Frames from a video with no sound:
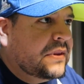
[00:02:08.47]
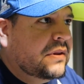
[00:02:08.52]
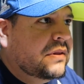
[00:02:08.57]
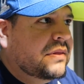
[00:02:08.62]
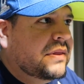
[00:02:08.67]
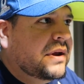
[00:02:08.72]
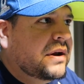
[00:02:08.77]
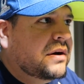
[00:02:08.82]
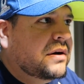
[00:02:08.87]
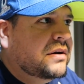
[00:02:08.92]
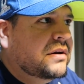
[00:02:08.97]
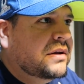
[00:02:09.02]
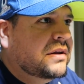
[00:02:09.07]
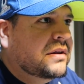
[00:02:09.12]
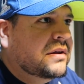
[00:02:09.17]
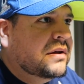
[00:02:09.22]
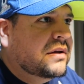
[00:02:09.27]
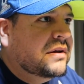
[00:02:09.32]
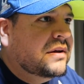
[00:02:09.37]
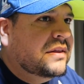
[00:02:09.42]
there
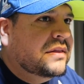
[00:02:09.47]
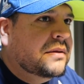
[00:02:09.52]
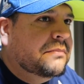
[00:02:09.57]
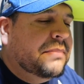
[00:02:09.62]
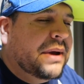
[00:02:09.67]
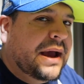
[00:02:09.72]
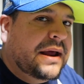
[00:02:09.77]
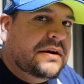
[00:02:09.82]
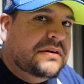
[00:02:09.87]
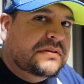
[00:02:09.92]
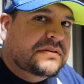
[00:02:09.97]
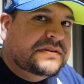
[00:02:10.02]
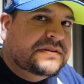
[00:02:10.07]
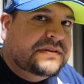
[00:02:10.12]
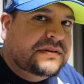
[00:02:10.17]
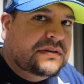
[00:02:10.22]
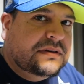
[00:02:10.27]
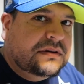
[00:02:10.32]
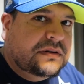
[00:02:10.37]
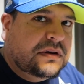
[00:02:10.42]
in the
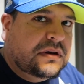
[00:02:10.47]
banners.